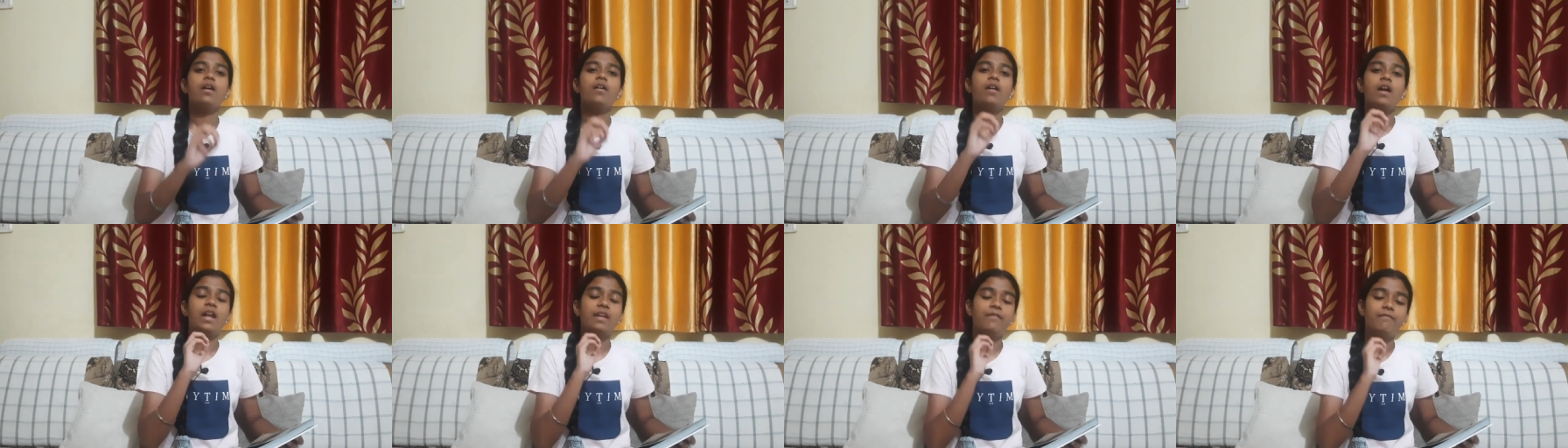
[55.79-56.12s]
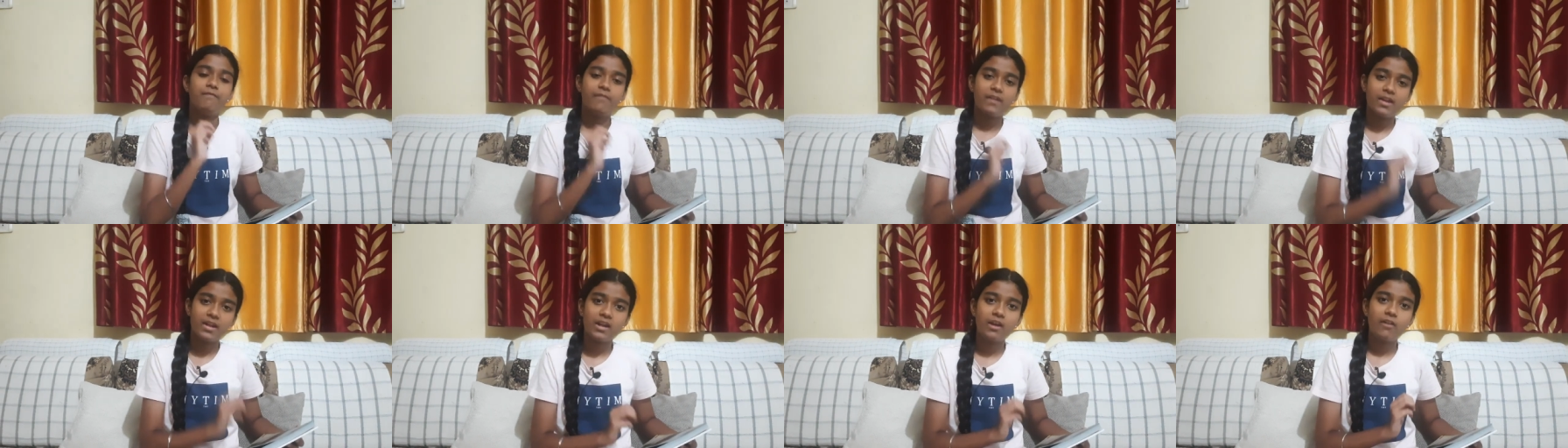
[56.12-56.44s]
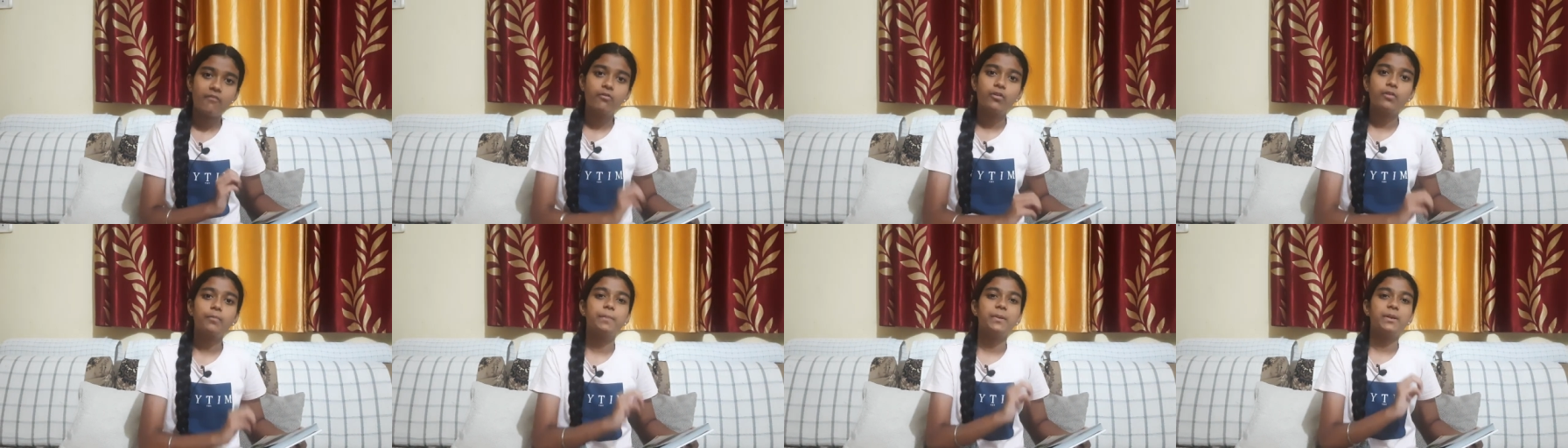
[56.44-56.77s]
and
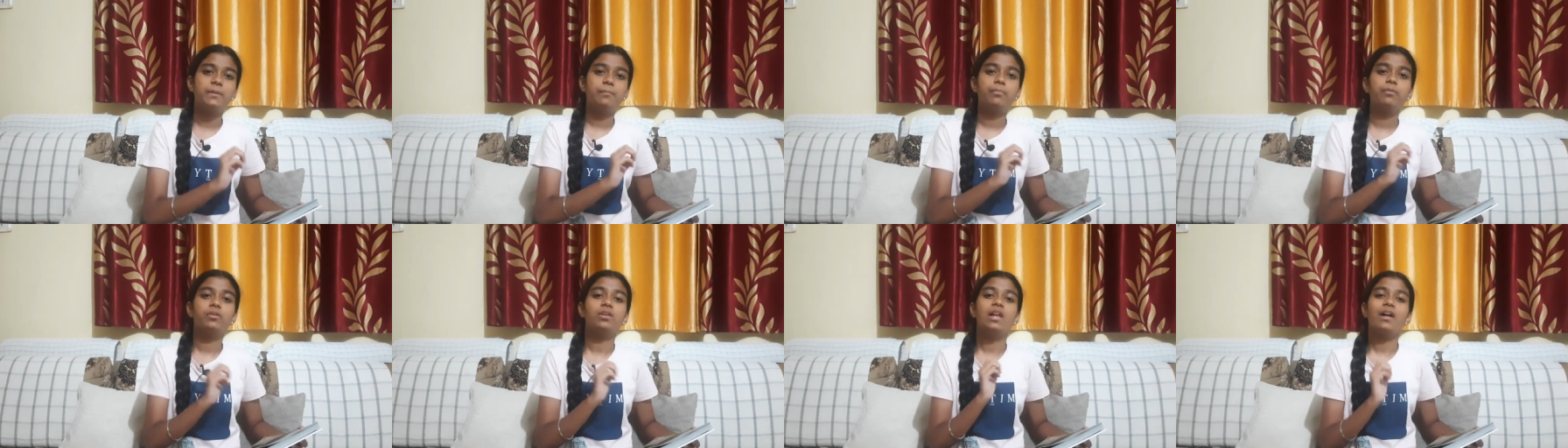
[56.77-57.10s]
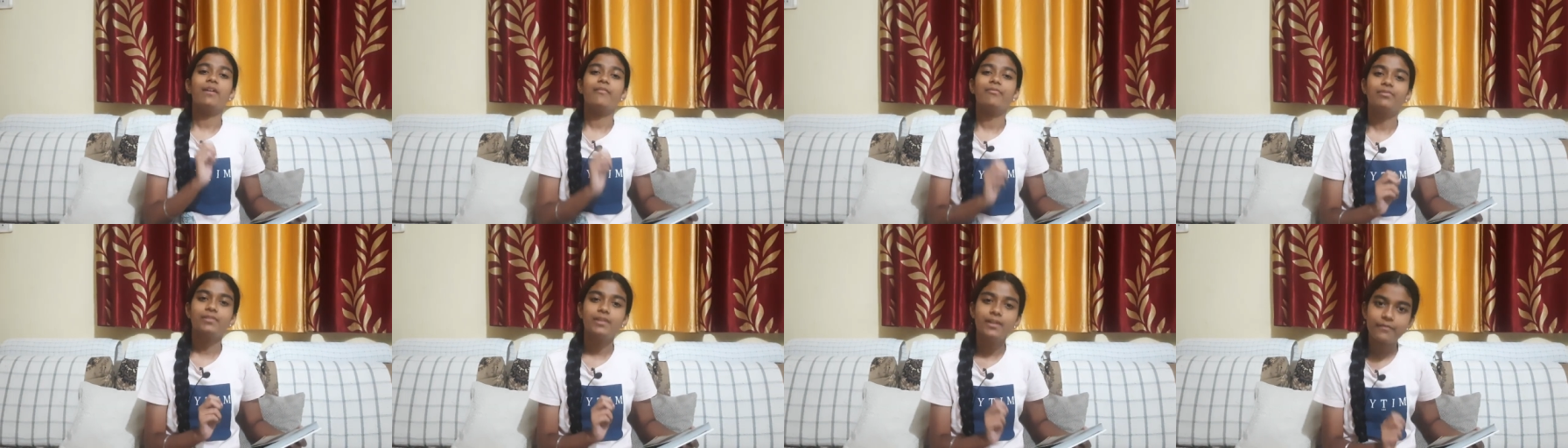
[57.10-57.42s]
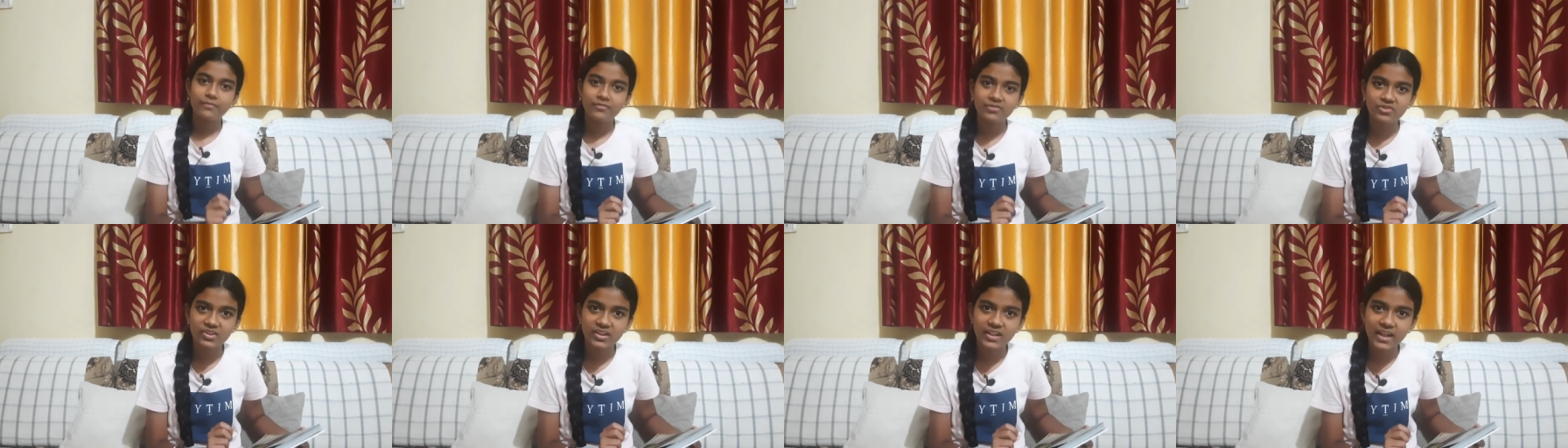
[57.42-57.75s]
whenever people have
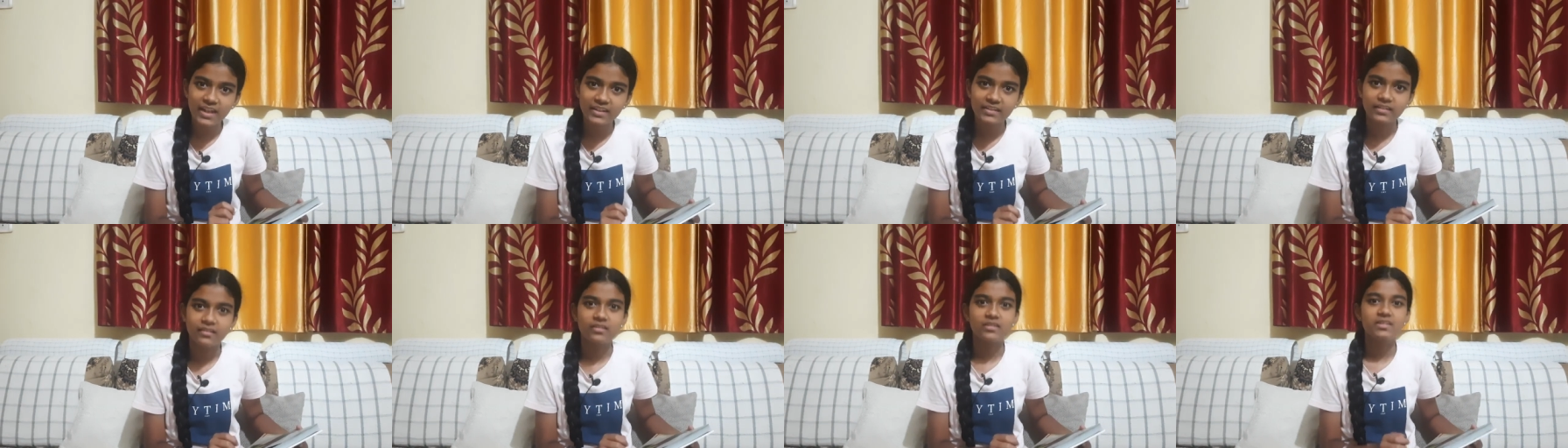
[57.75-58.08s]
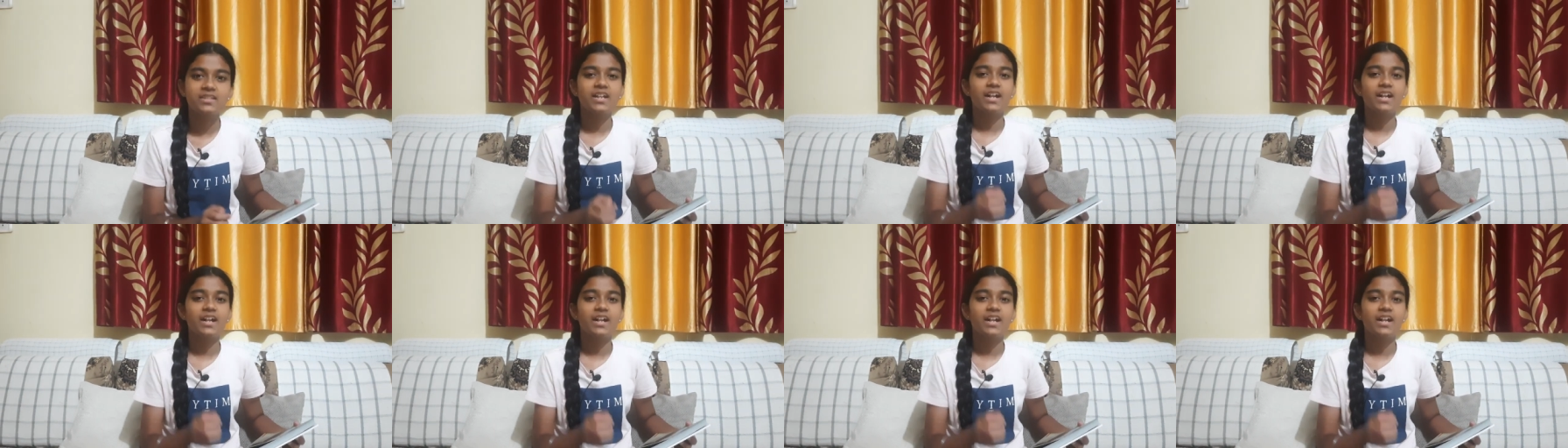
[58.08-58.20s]
lived together,